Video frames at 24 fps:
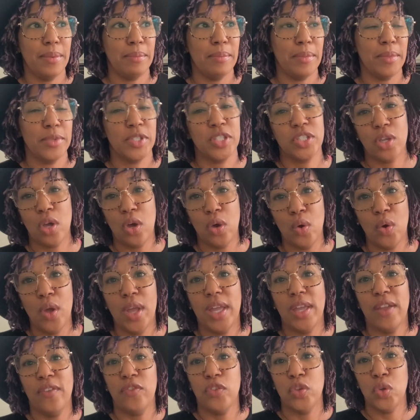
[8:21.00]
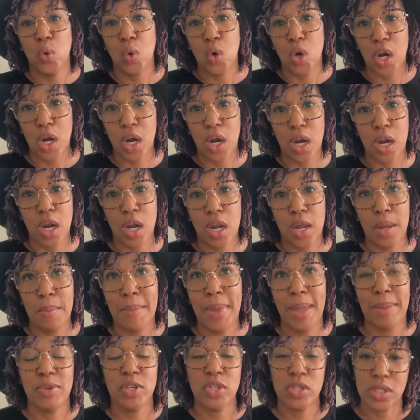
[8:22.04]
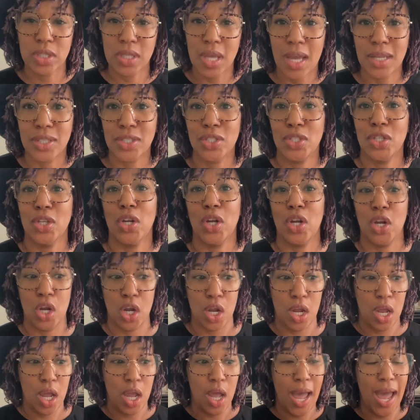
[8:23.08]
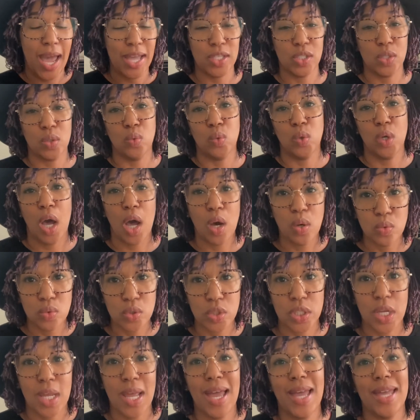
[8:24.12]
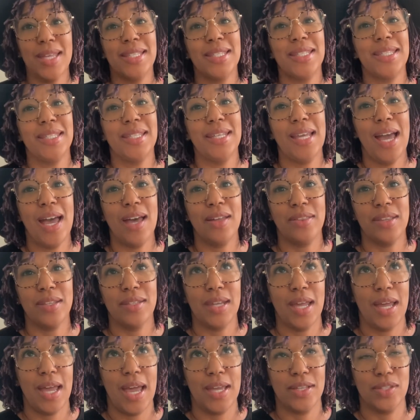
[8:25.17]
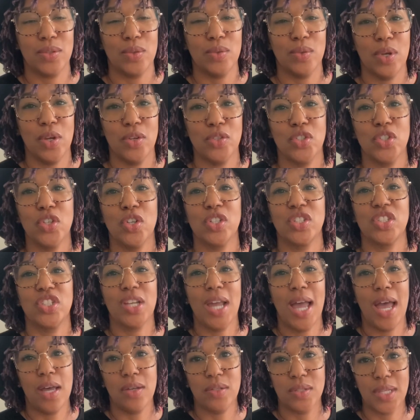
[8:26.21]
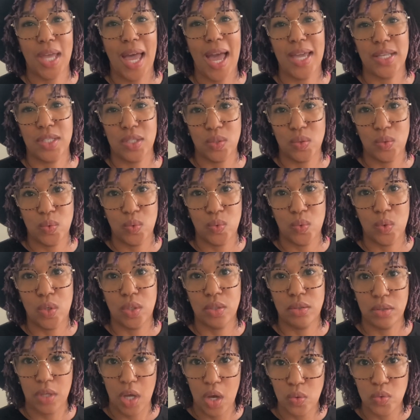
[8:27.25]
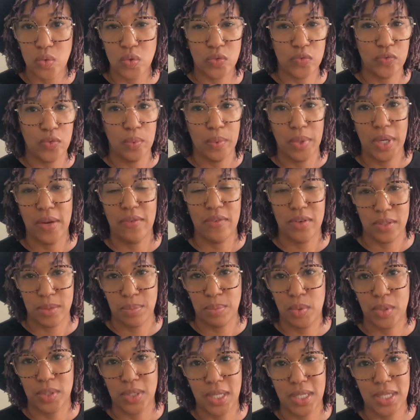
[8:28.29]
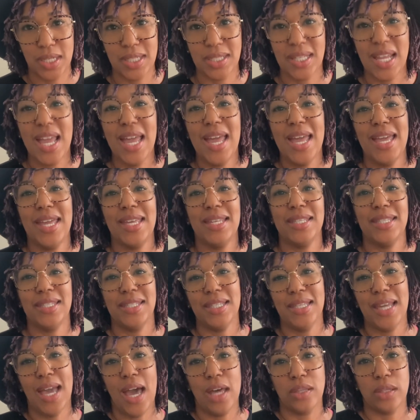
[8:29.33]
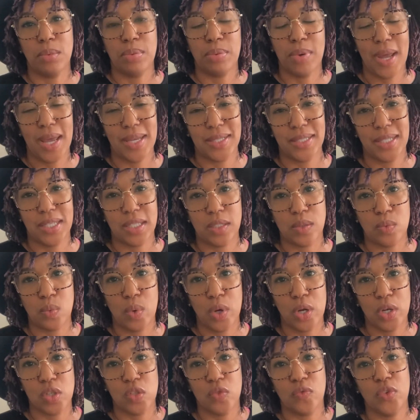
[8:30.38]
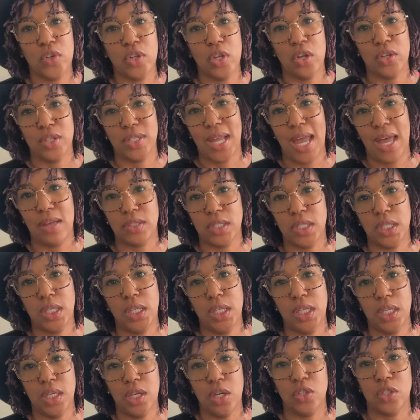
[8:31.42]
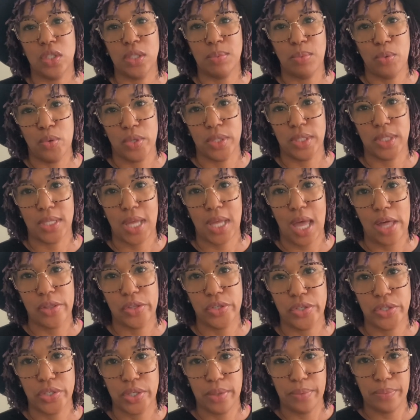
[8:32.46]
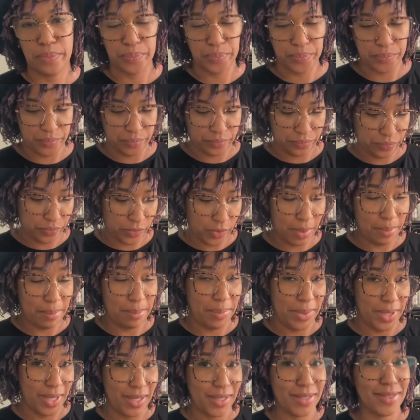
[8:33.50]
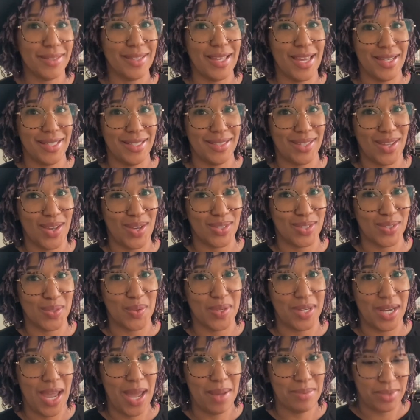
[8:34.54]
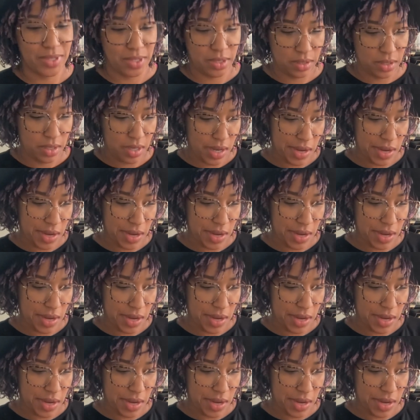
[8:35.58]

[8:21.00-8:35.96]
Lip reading: So if maybe you should talk to your high school coach and see how, not high school coach, your child's high school coach for whatever sport that is, and see how the process works for your child to get a sports scholarship. But that is also an option.